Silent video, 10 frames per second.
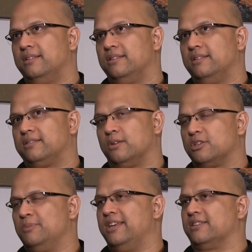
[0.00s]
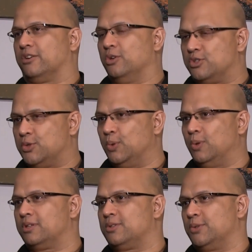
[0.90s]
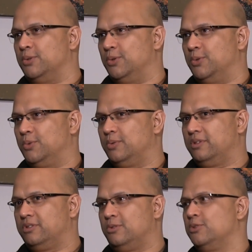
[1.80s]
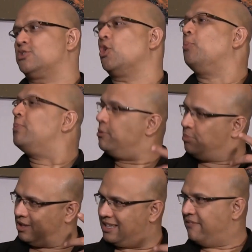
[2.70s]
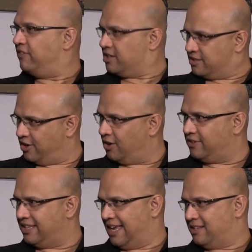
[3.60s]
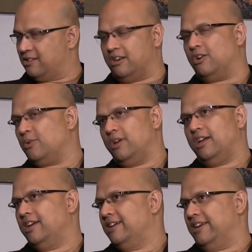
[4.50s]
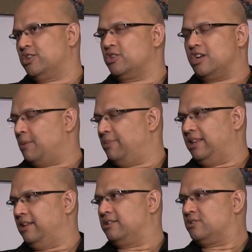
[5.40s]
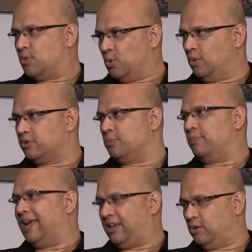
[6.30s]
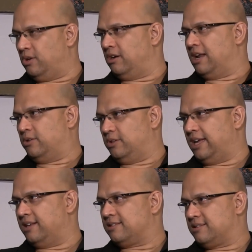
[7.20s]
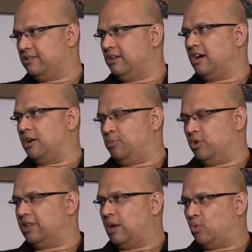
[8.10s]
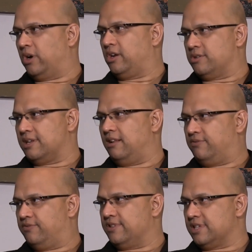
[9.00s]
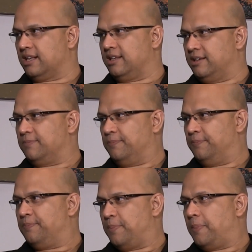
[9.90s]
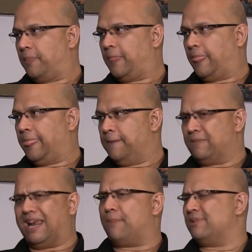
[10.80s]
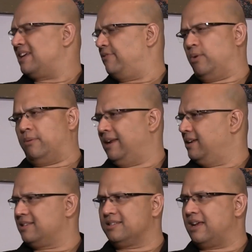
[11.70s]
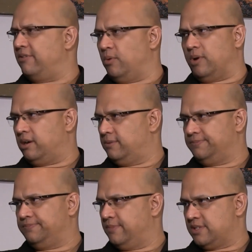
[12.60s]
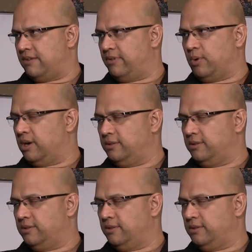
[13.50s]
social media is a good tool to show people the diversity of the dance, you know. It should not be the tool to make you learn how to dance. You got to put in that work yourself physically. Mm-hmm. That happens everywhere, man. It's everywhere. It's everywhere.